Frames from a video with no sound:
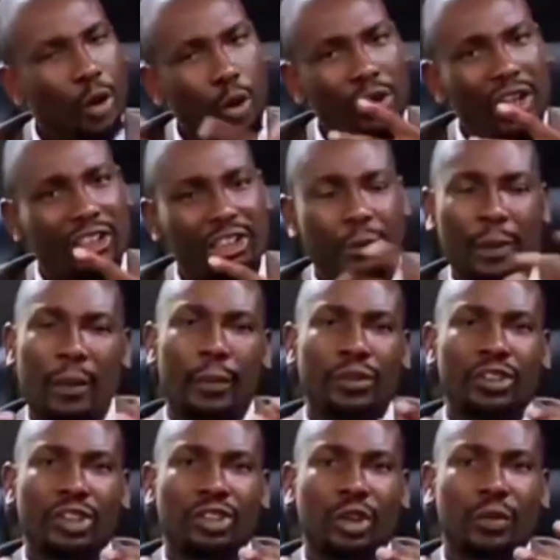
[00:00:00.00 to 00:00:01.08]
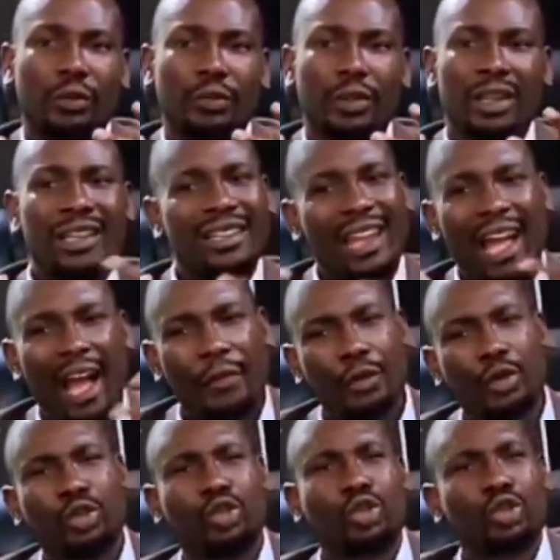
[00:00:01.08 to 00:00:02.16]
now have we thought about
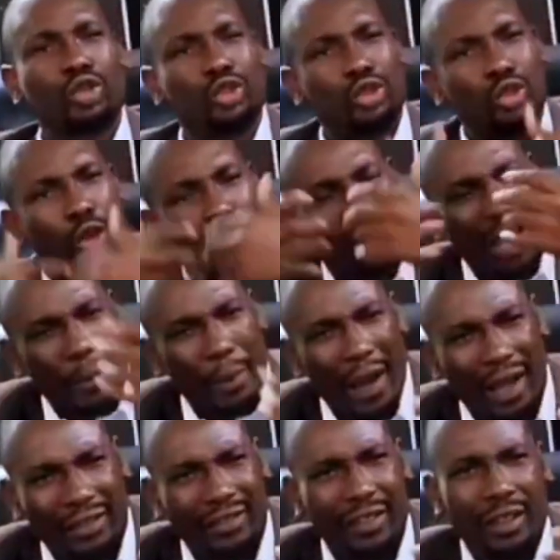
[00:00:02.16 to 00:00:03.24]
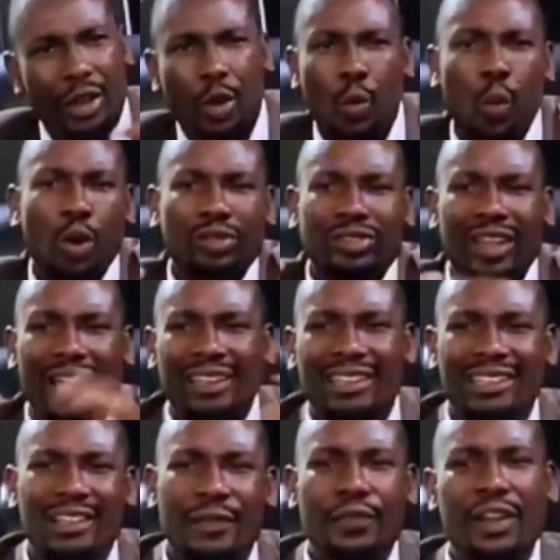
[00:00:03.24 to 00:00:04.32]
what are the differences between the
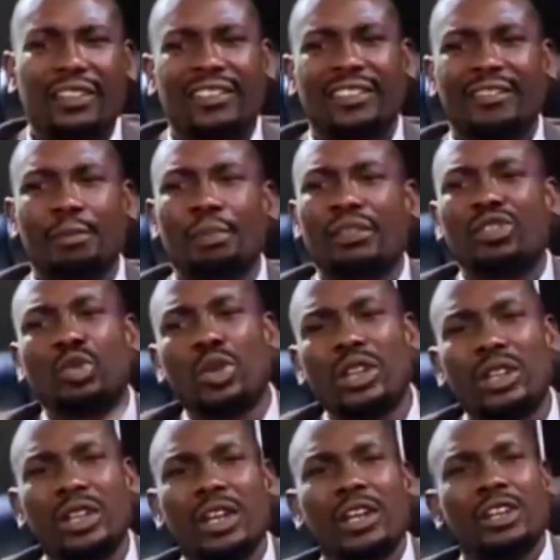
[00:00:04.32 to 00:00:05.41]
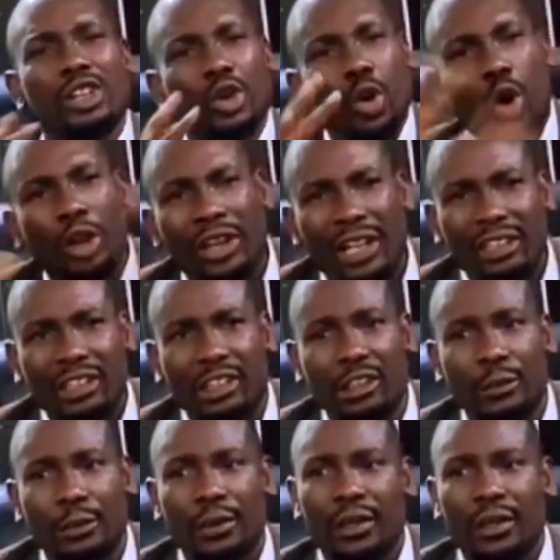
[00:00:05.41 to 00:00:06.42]
ownership and the possessory rights?